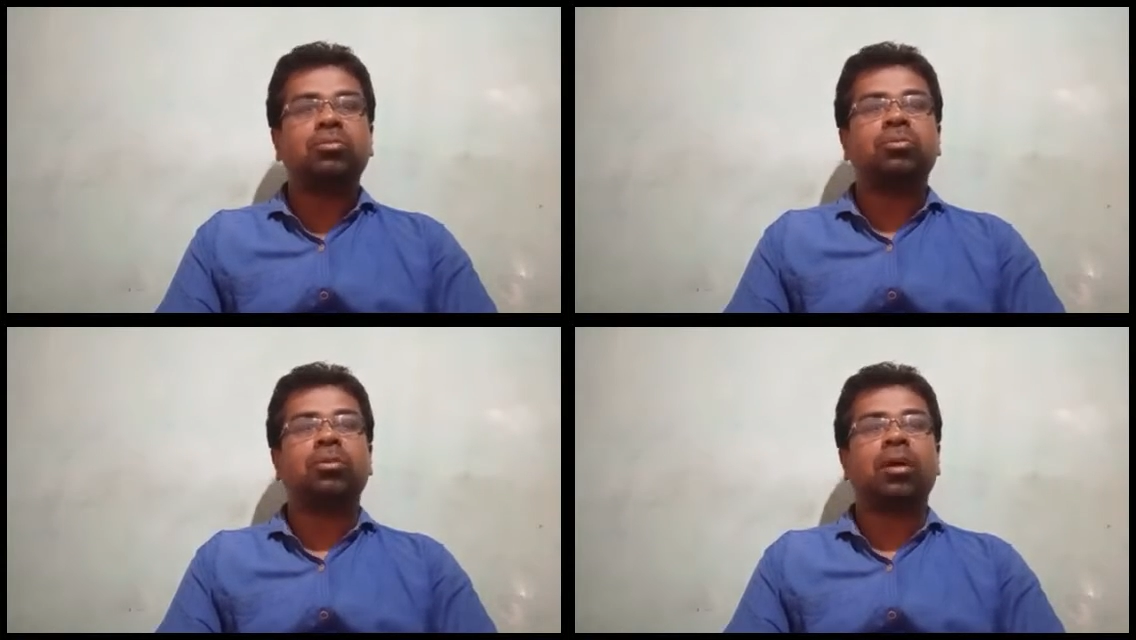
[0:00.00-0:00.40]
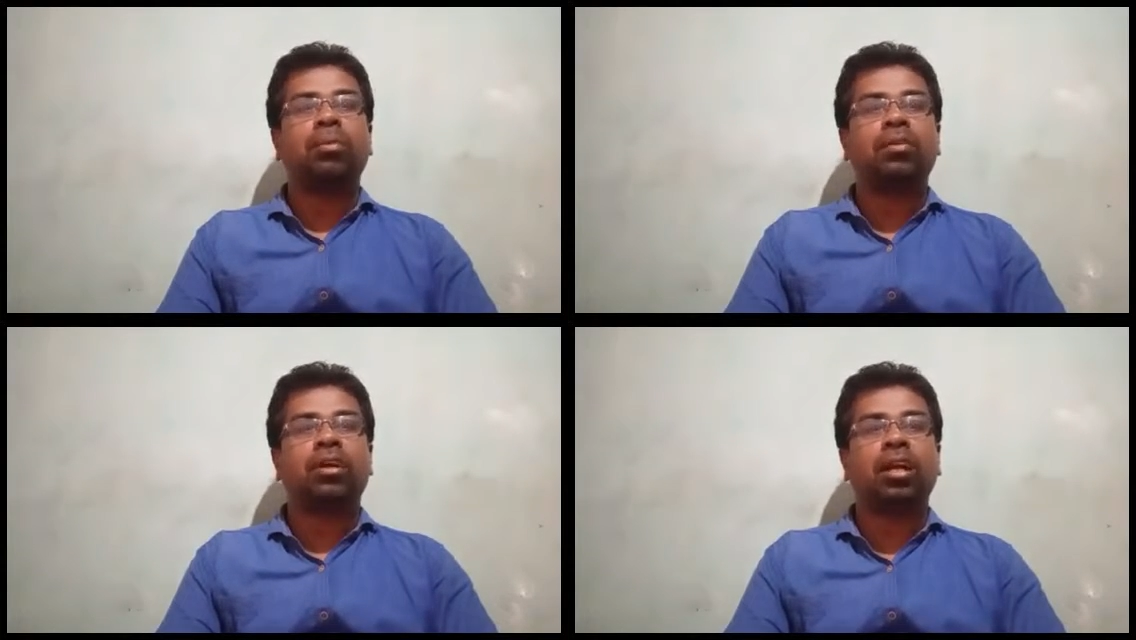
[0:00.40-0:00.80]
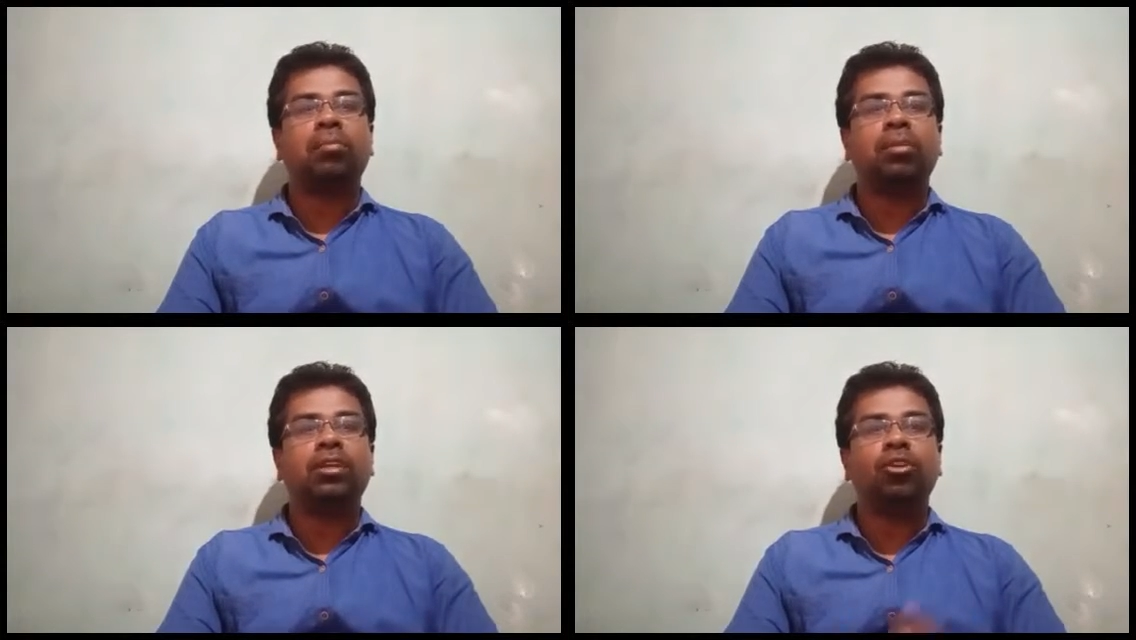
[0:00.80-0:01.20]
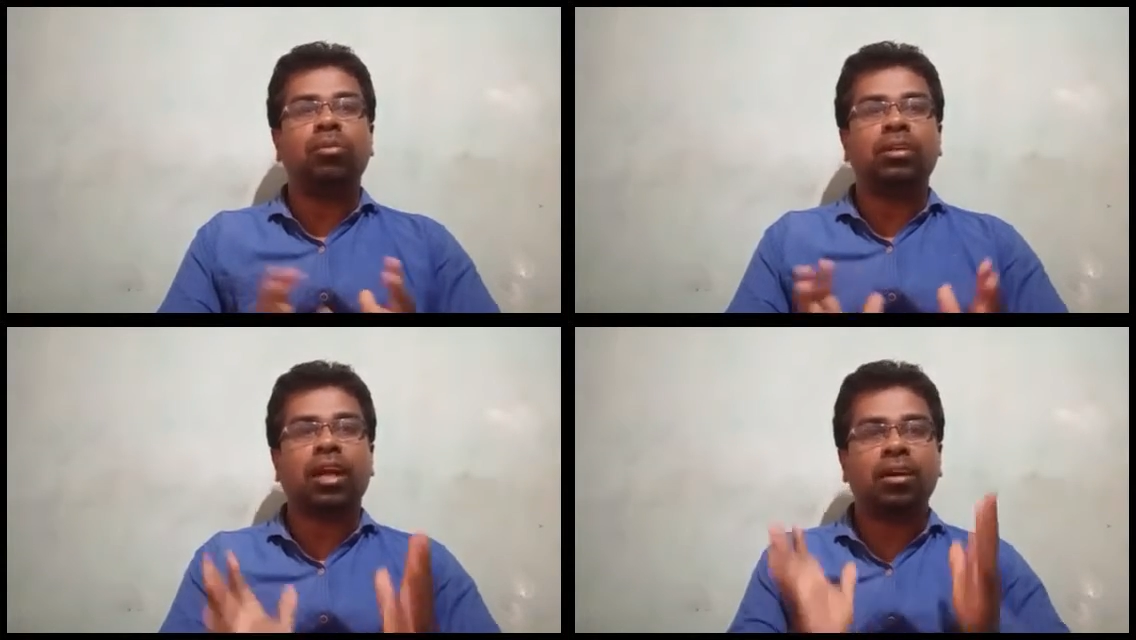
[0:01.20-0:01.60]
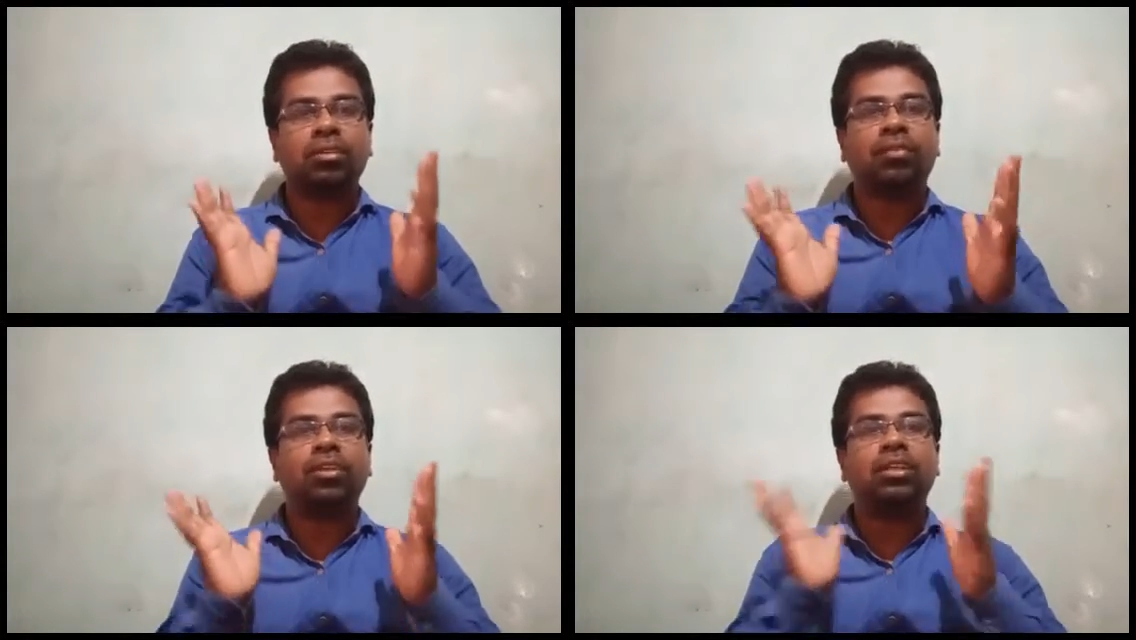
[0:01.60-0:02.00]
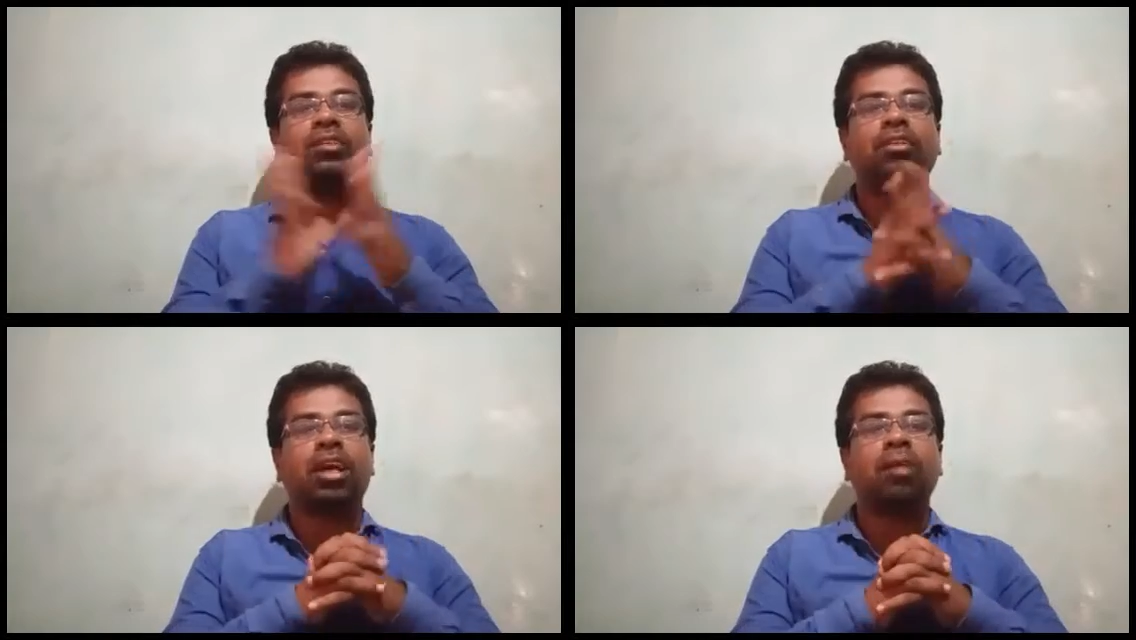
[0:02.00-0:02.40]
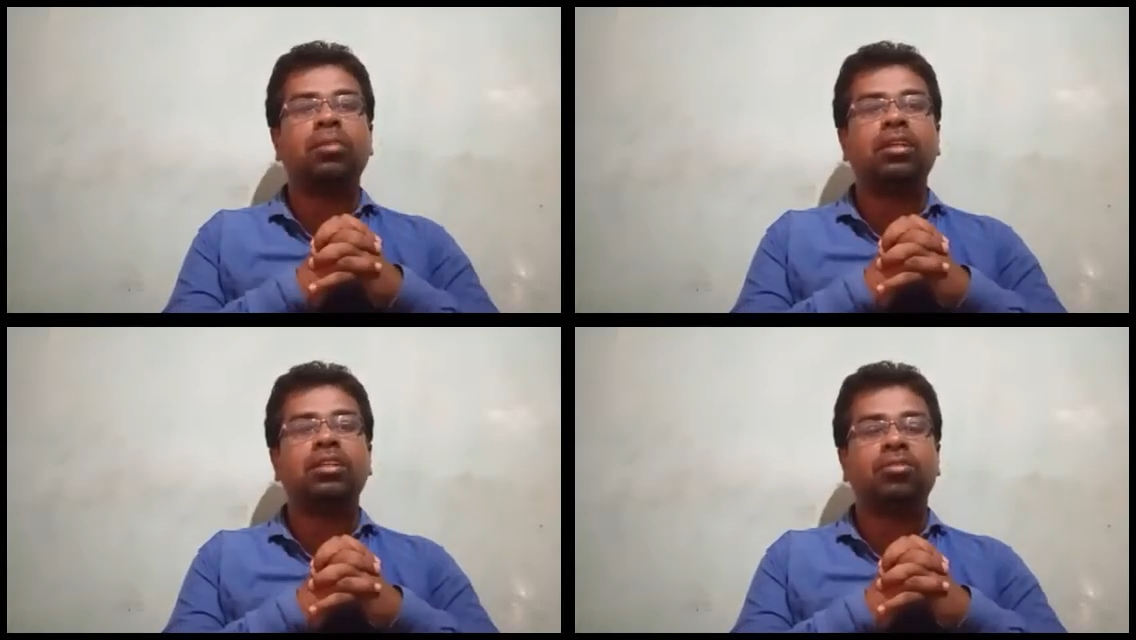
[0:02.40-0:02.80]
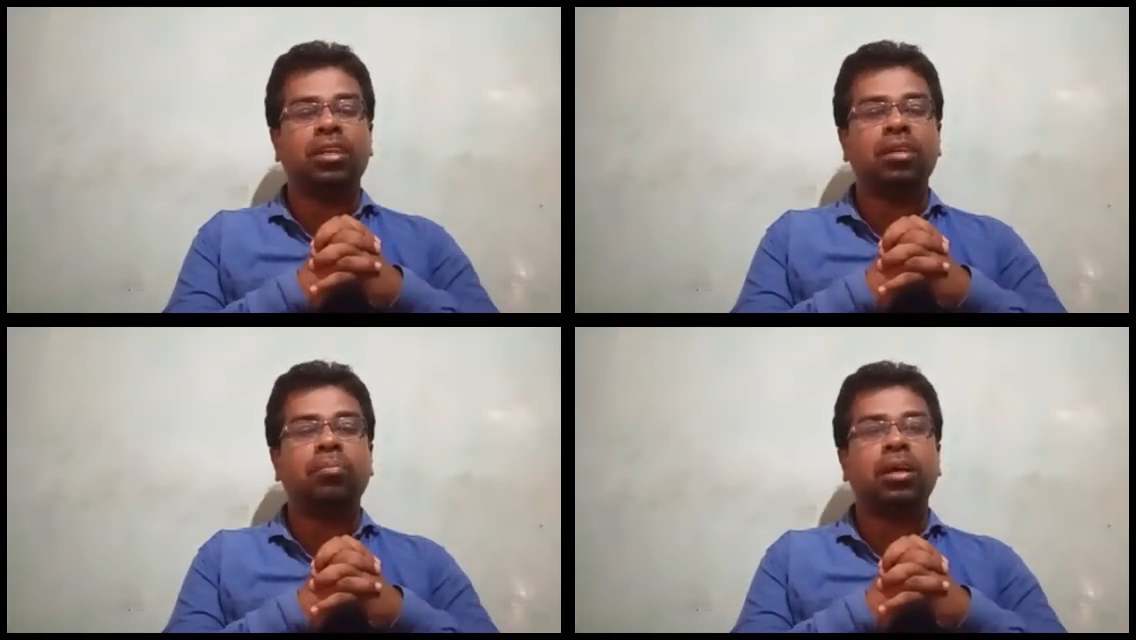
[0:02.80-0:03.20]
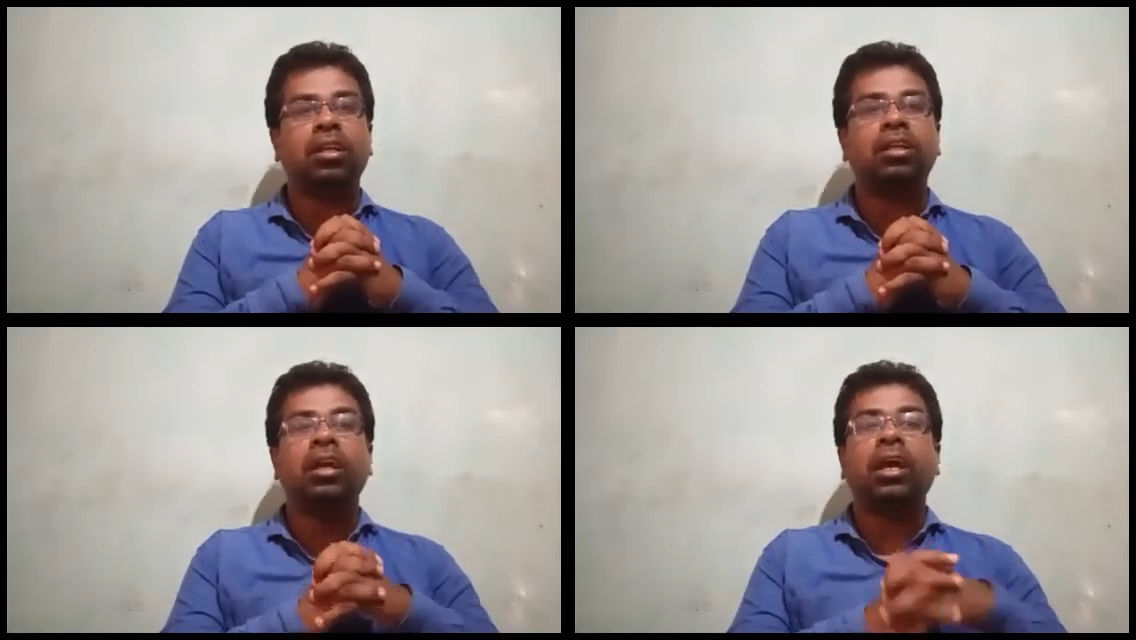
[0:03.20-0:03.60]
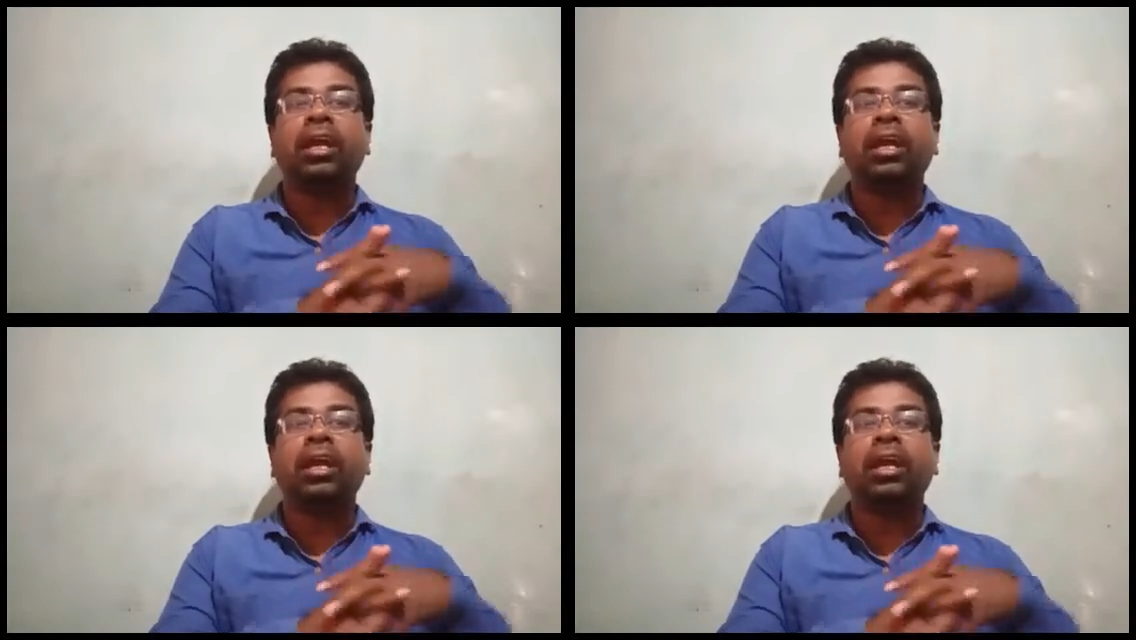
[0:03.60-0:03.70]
proper vocabulary, you must have sufficient vocabulary, is very important.